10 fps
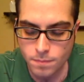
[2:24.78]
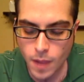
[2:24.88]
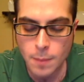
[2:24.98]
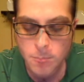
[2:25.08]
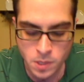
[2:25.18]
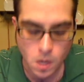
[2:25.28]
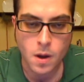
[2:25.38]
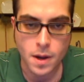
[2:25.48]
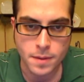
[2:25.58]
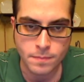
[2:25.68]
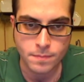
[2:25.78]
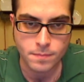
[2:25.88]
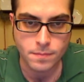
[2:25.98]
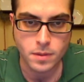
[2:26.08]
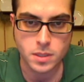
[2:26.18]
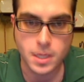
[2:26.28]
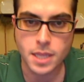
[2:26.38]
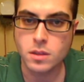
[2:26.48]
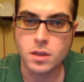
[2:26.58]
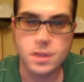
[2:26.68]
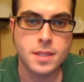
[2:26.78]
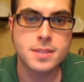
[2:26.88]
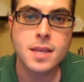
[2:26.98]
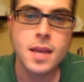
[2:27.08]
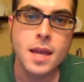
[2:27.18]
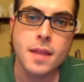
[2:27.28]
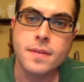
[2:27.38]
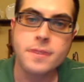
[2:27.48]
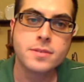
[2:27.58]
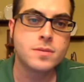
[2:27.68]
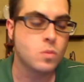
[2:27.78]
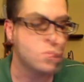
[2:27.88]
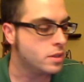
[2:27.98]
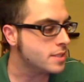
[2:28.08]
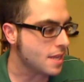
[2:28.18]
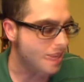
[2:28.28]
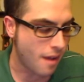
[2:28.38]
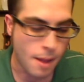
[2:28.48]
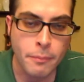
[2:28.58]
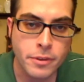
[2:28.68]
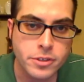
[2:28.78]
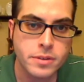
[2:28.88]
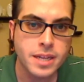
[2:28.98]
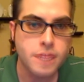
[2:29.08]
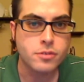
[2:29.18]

I'm sorry. Okay, look, This was an opportunity